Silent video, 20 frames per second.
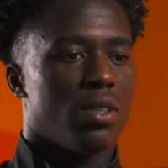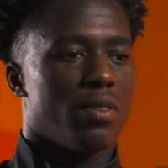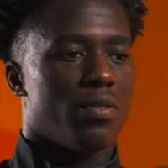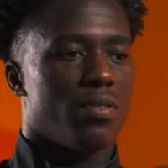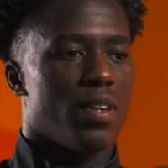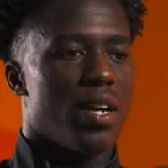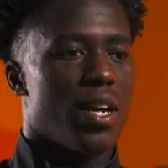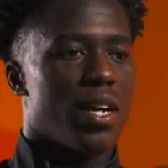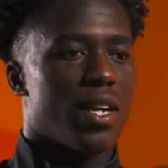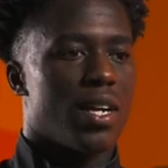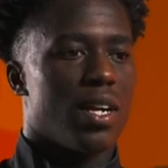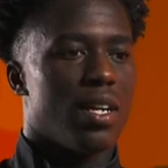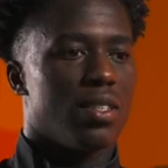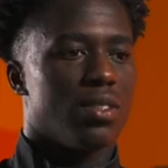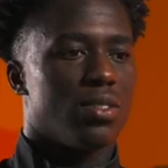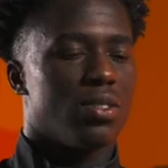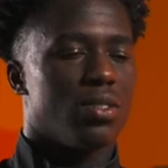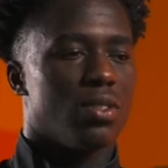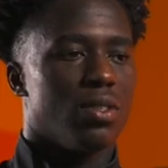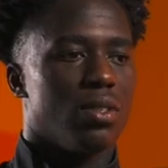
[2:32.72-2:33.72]
everything I
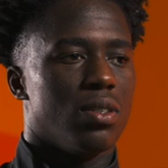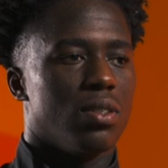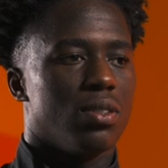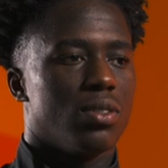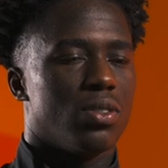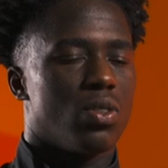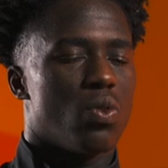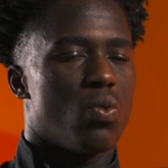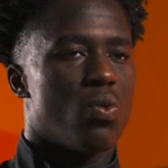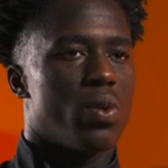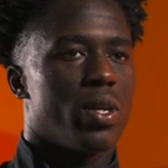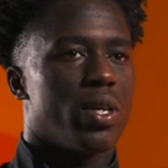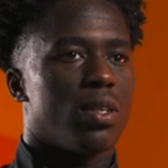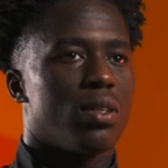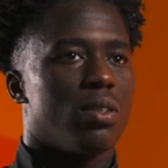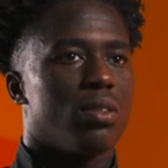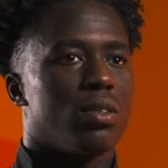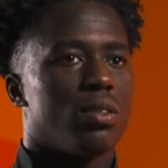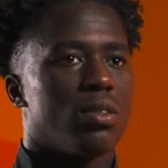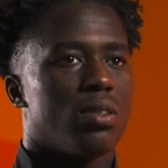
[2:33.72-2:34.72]
can to
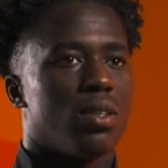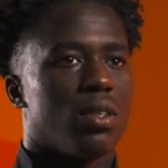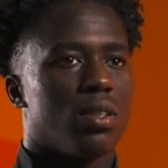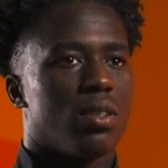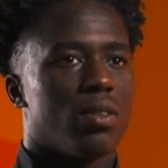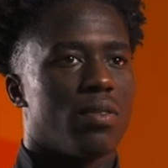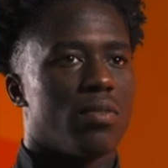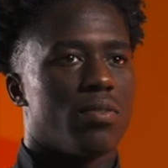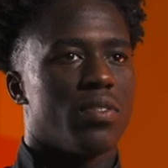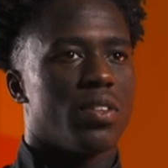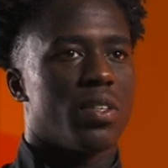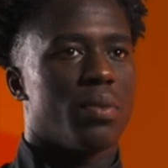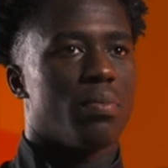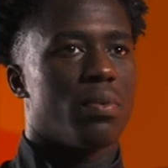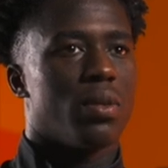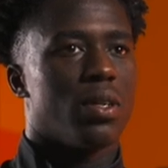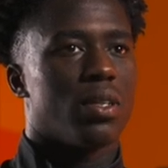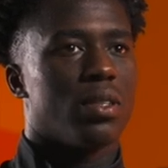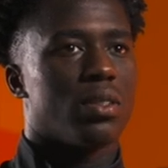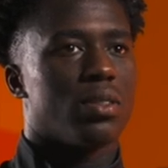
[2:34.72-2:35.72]
win, get the 3
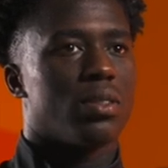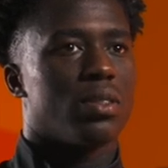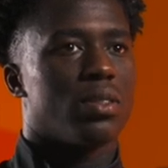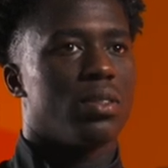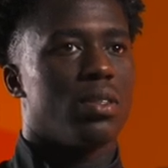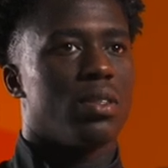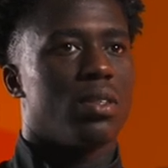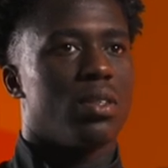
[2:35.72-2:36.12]
points.